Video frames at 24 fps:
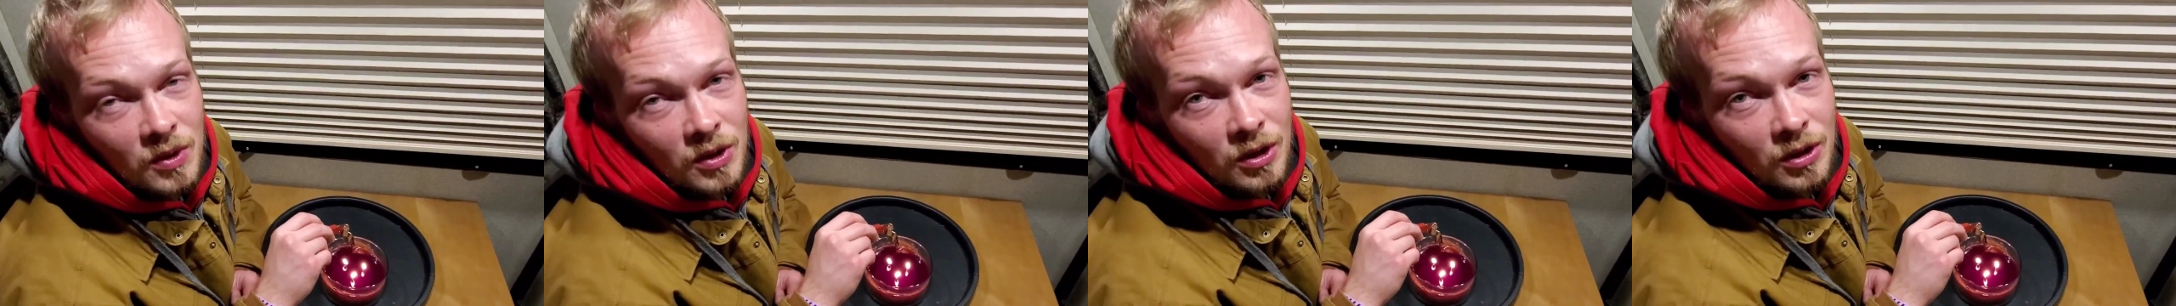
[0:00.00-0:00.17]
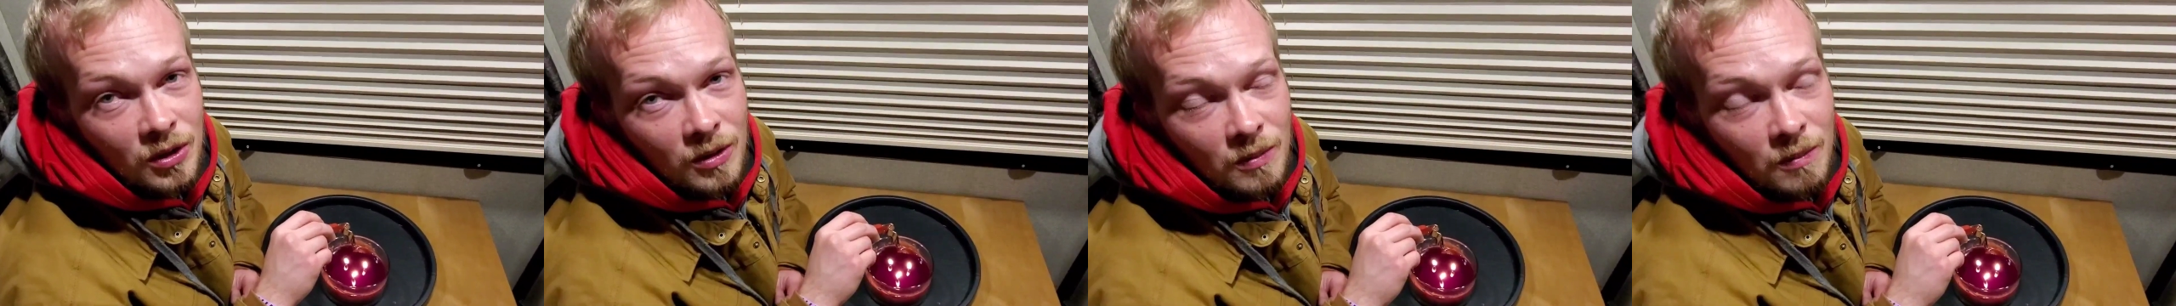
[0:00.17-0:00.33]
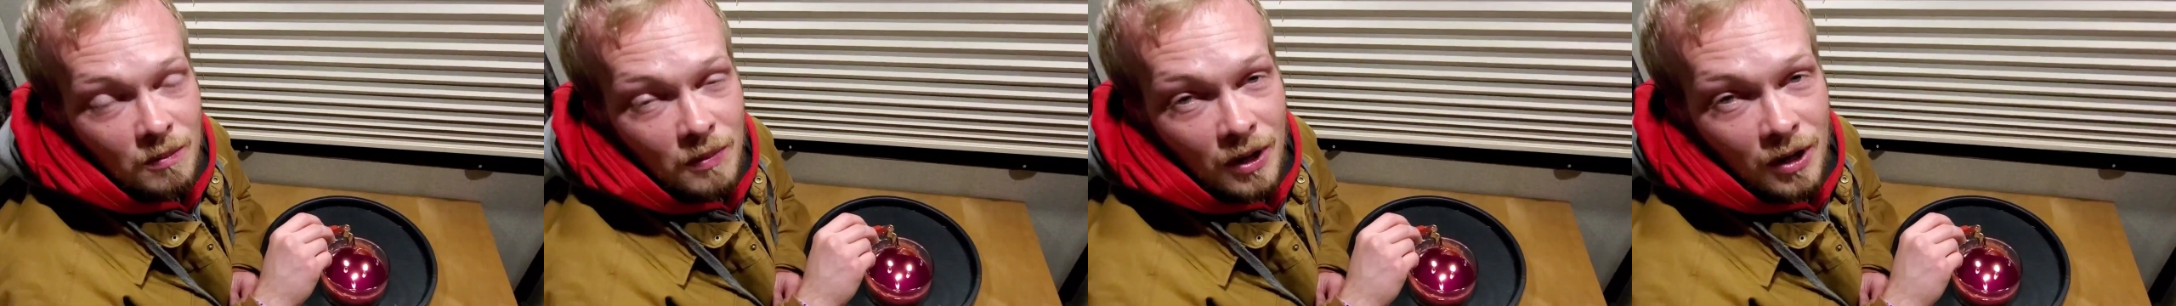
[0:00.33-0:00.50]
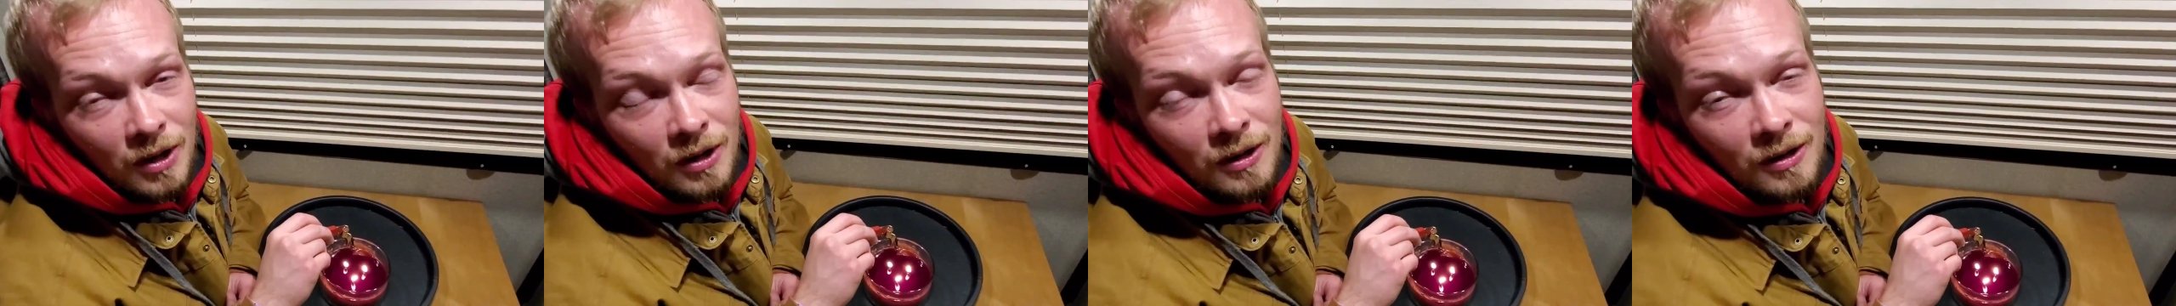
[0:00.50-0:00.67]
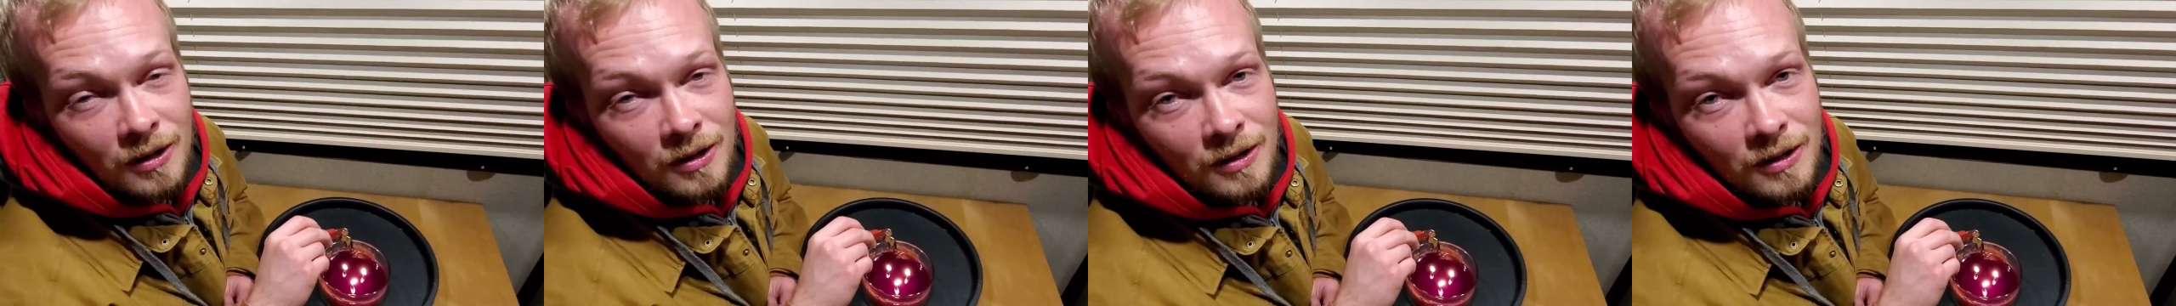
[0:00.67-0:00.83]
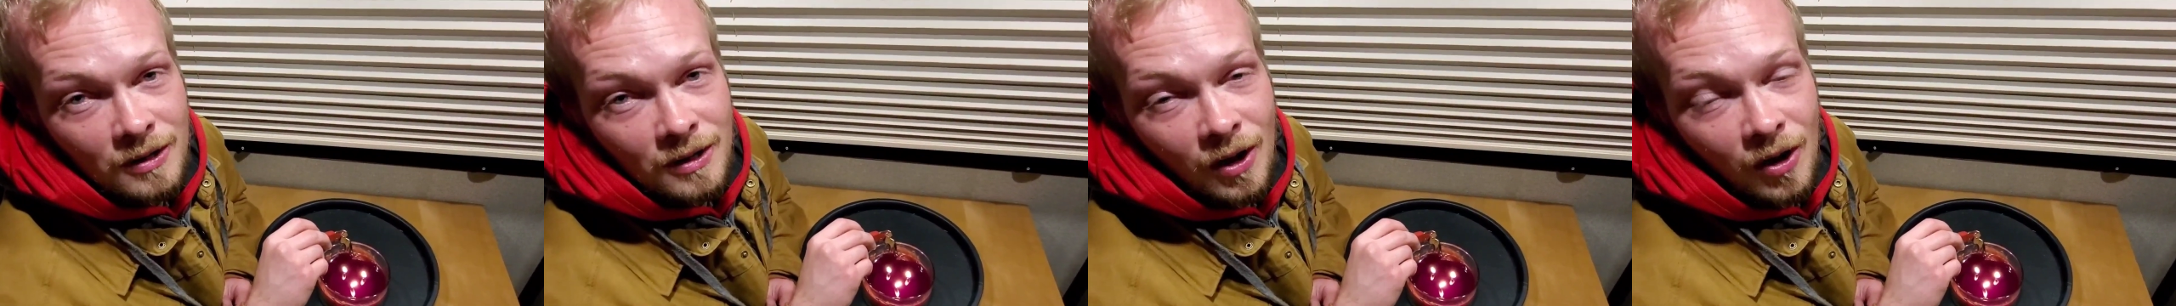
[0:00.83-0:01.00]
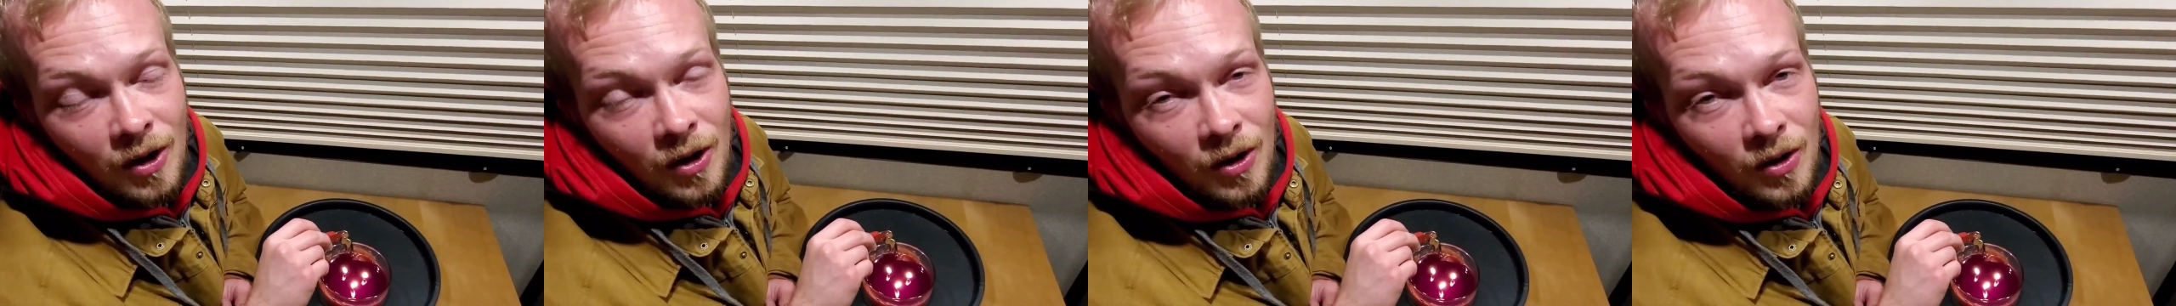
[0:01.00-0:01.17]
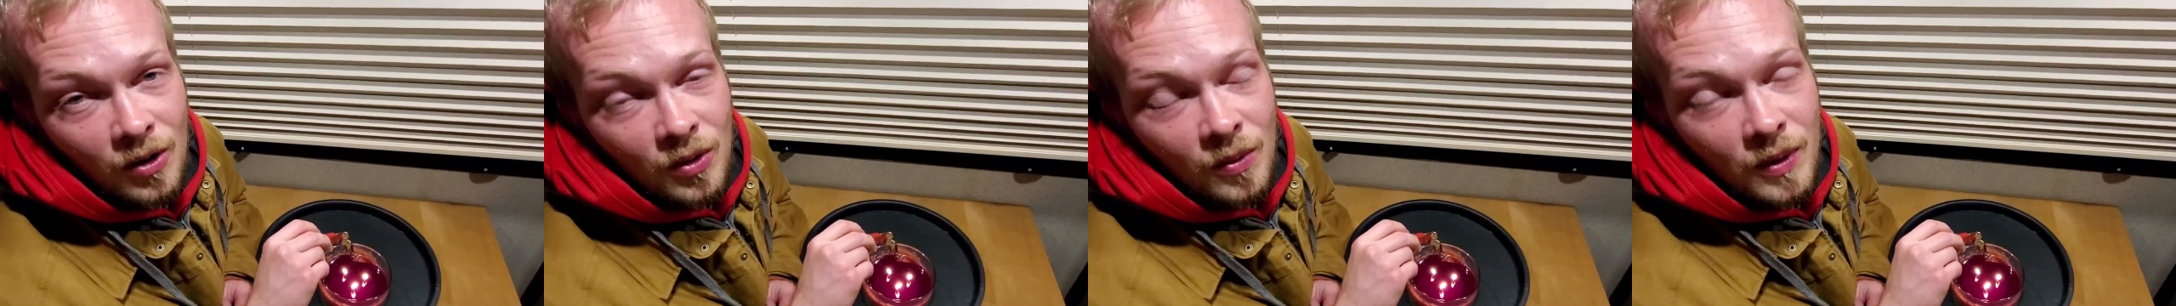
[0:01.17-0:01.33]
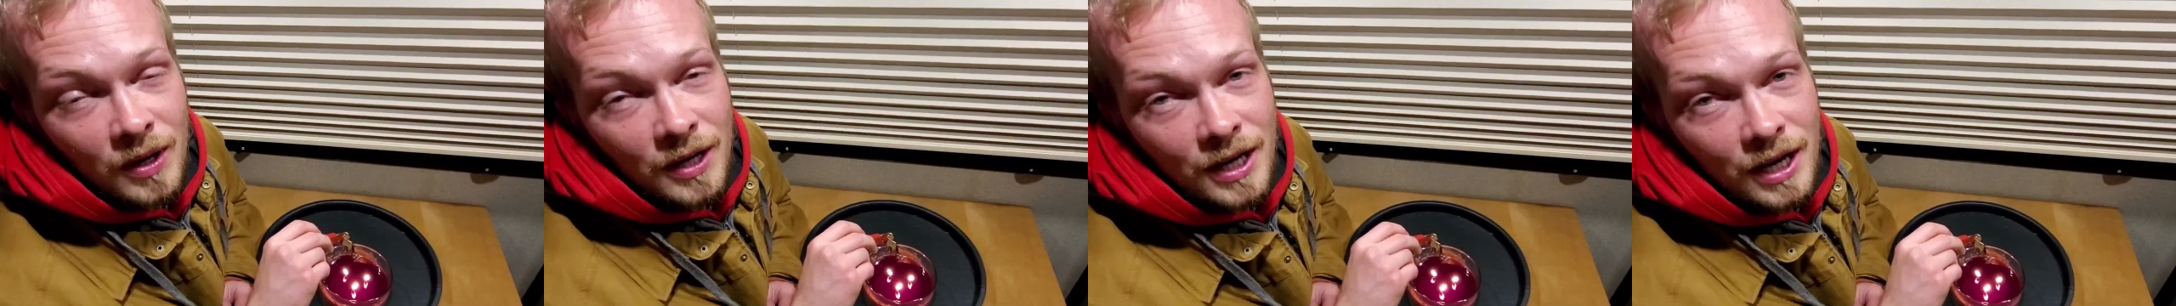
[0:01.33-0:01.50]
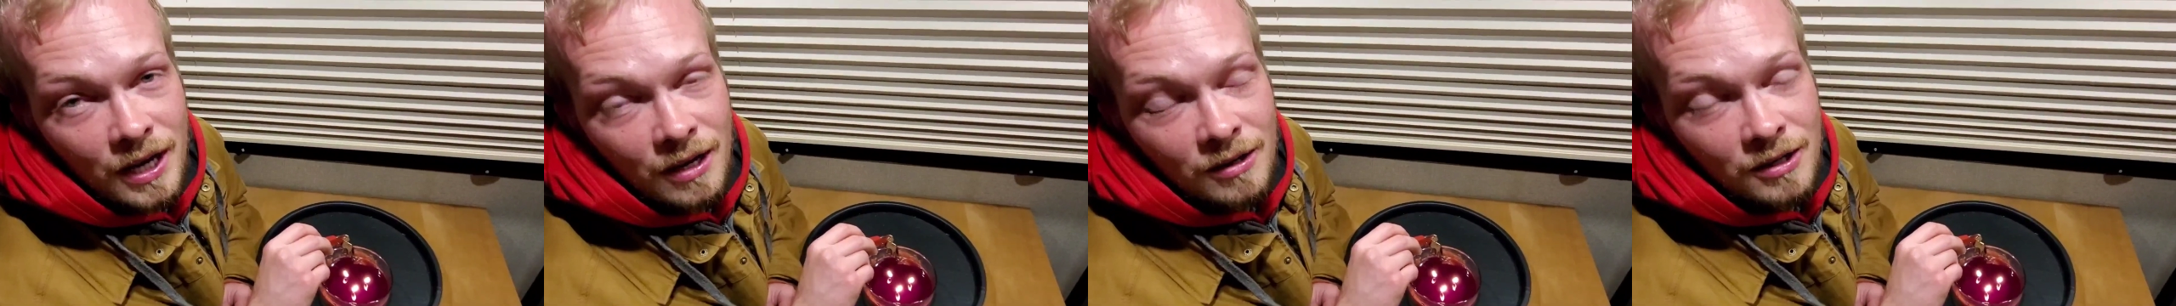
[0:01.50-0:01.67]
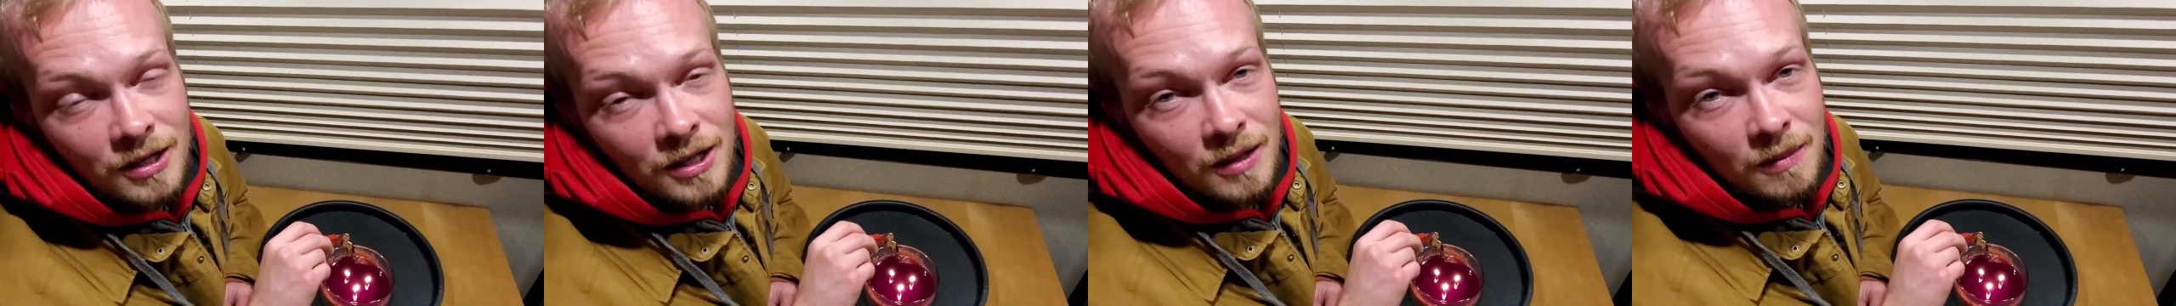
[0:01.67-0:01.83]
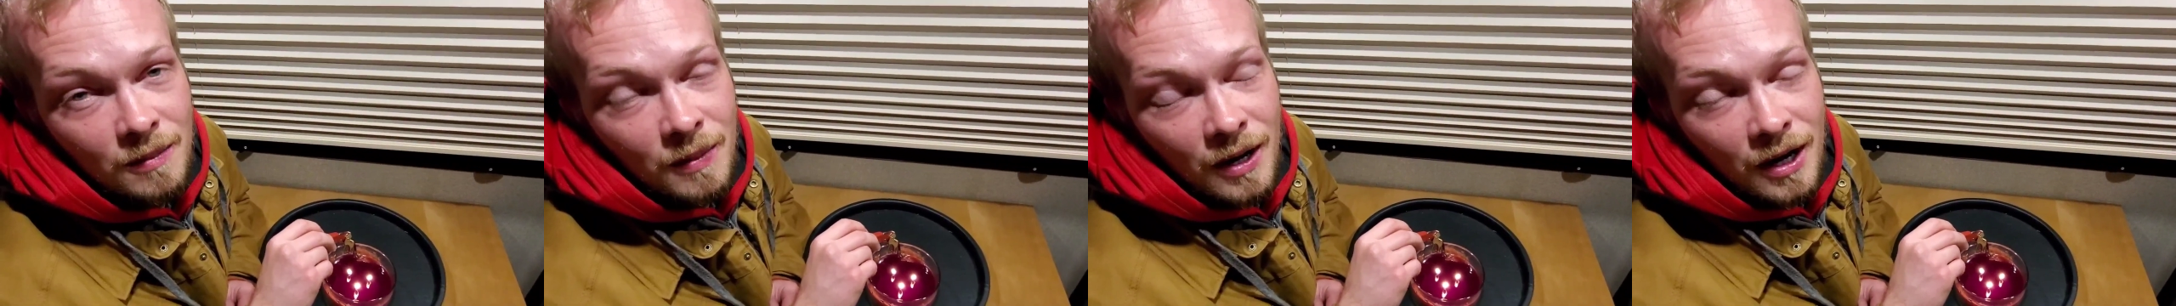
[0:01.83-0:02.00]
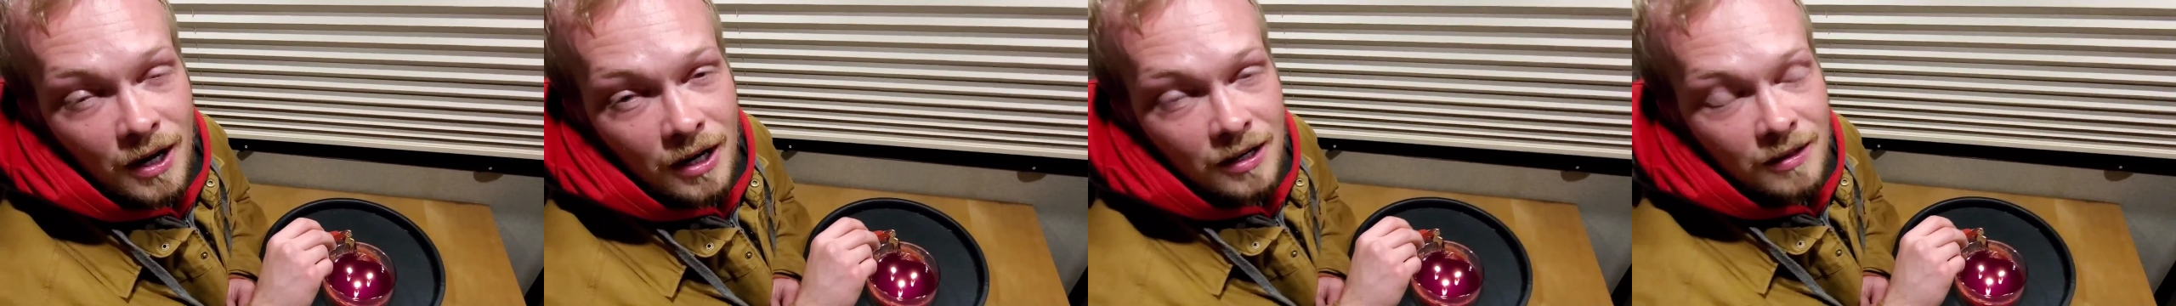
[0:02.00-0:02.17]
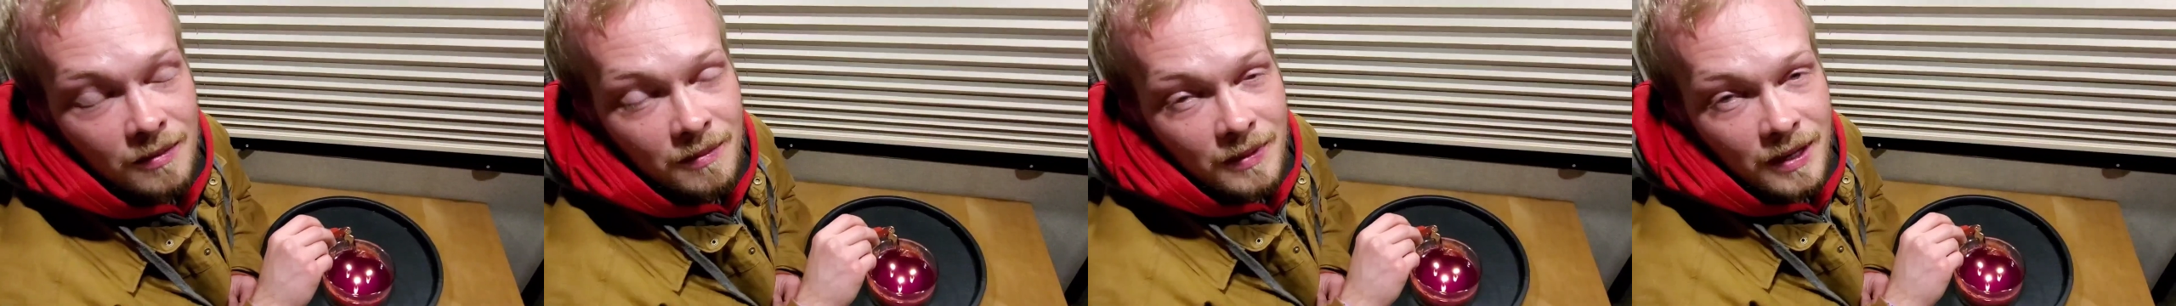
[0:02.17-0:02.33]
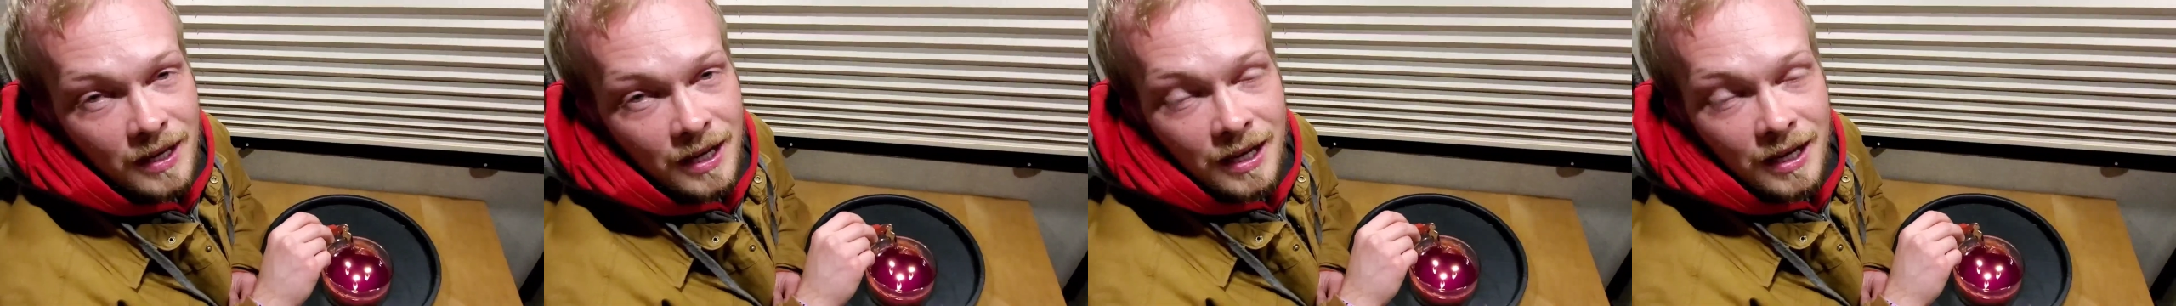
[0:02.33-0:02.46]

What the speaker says: will burn all the way down to the bottom,